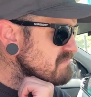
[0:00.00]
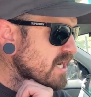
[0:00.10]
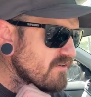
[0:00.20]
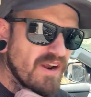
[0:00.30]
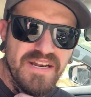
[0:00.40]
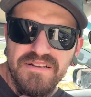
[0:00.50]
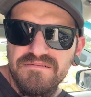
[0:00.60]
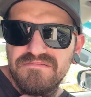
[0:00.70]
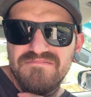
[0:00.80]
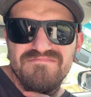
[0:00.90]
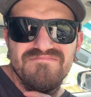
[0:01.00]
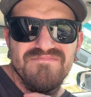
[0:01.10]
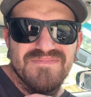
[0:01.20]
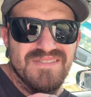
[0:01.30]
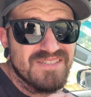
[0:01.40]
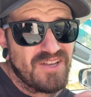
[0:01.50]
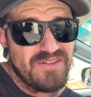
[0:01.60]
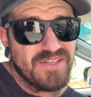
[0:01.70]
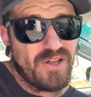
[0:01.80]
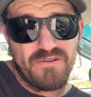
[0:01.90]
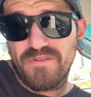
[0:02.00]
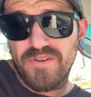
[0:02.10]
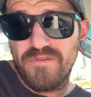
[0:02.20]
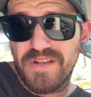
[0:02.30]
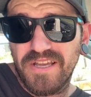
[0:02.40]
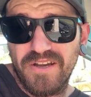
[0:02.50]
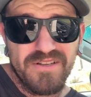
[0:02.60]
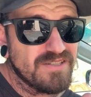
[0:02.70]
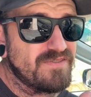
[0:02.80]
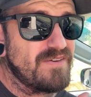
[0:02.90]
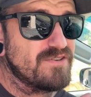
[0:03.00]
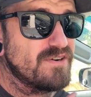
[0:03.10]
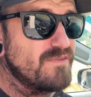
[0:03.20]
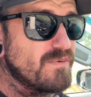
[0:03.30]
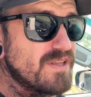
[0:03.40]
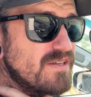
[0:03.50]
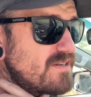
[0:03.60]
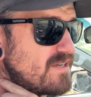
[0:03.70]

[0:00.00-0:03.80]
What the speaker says: I rate it. It's certainly not a review video because I've never driven with it,